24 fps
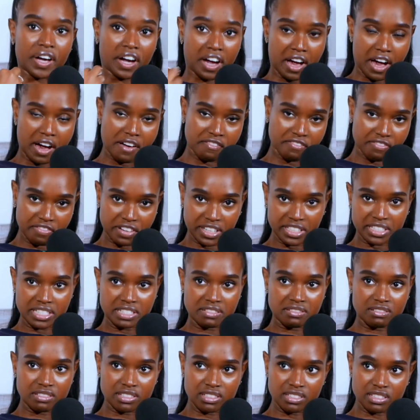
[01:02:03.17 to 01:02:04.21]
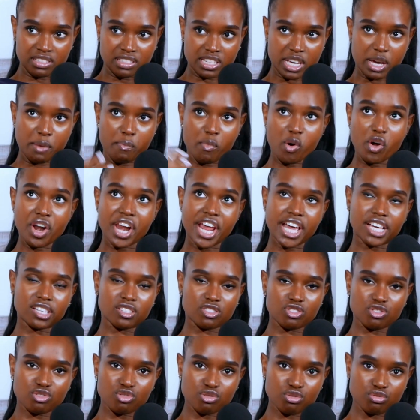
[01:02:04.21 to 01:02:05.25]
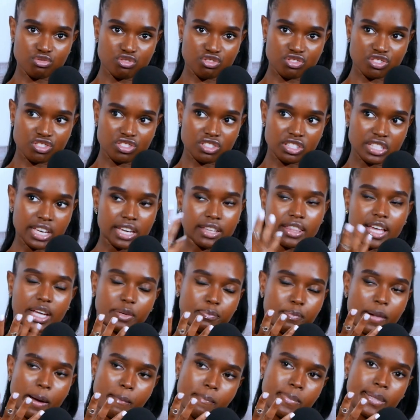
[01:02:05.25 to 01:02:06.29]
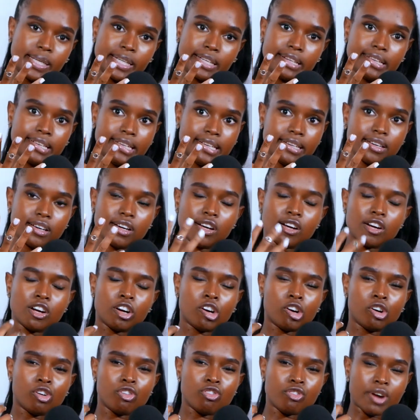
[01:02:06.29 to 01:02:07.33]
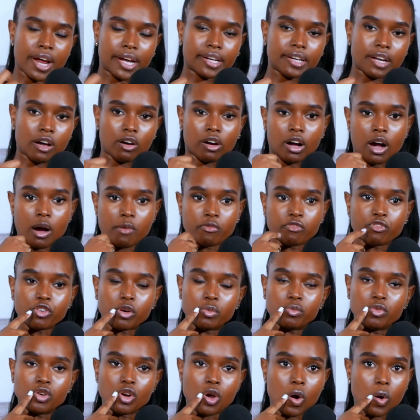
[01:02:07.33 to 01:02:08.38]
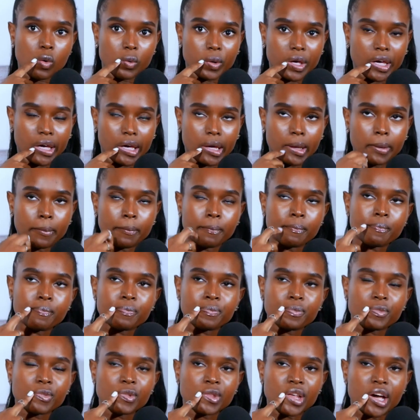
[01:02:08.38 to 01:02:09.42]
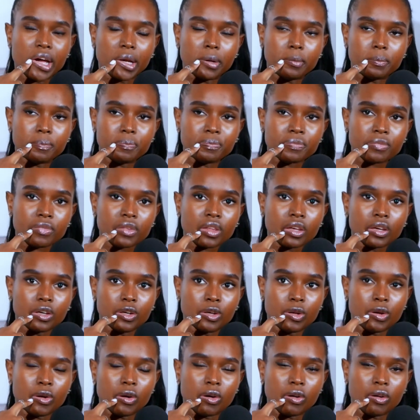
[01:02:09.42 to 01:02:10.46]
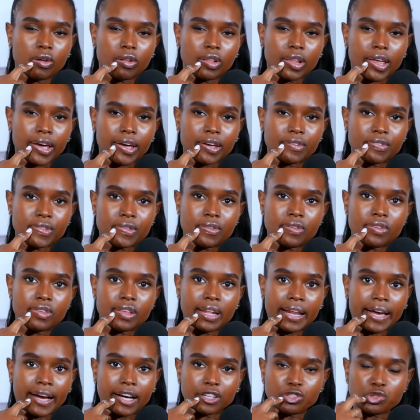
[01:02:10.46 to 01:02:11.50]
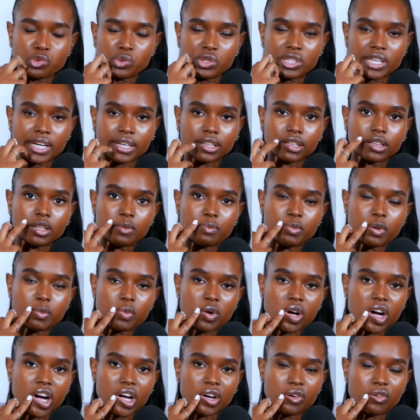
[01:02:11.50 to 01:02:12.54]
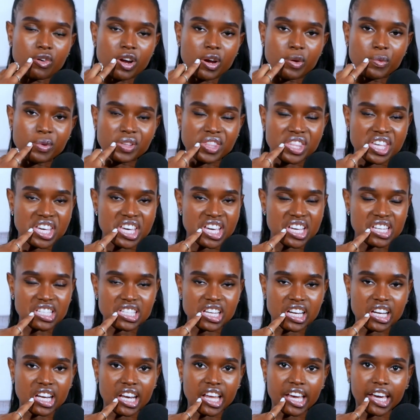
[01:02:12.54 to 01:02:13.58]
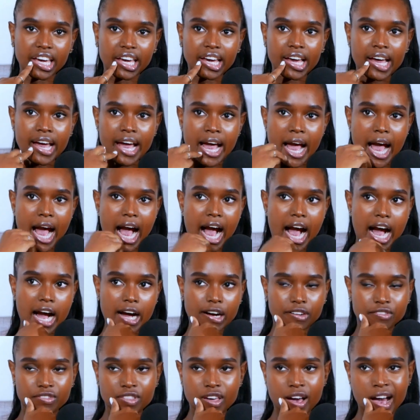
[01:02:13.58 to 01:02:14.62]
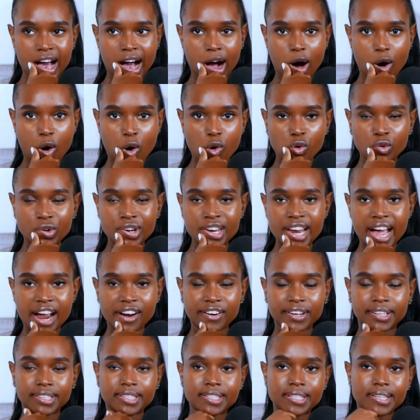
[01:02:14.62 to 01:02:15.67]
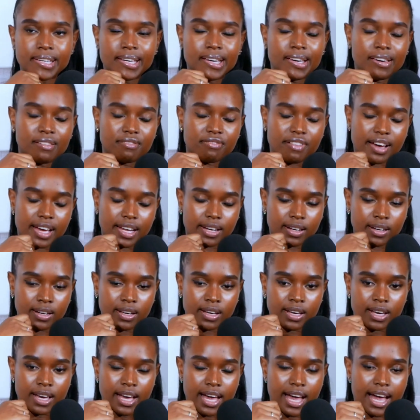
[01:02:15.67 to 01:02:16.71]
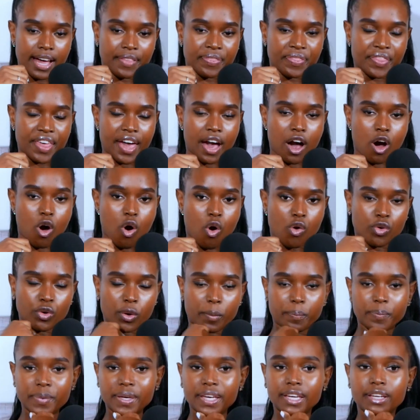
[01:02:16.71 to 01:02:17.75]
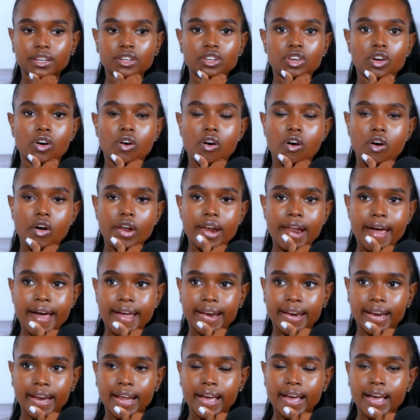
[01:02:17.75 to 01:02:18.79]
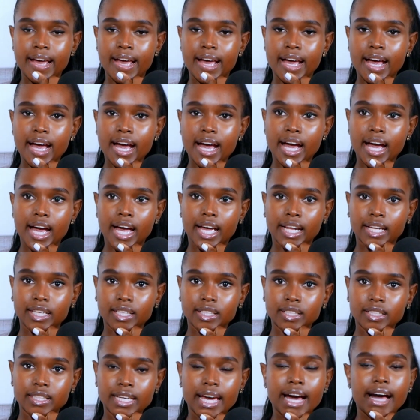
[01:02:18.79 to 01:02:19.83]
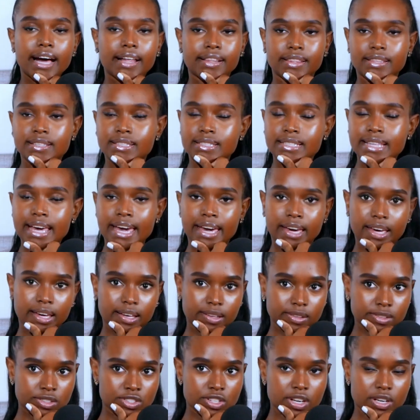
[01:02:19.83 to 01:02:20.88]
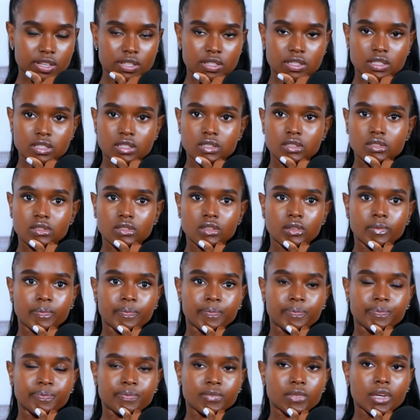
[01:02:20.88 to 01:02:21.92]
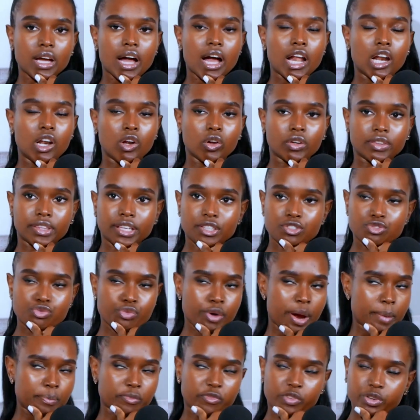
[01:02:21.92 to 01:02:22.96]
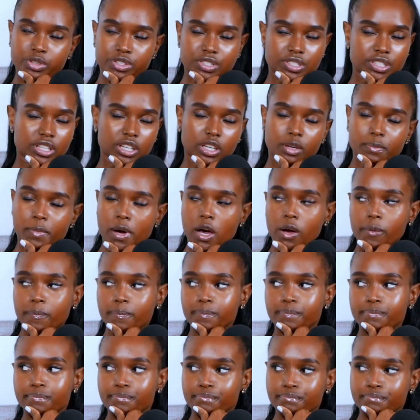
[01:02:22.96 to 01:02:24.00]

the comfortableness to say that publicly right now come from knowing that you know, like if this is like a Twitter clip, people can run with it and like have their own narrative and and their own opinion and and yeah, there's like just a lot that's ripe for stigma.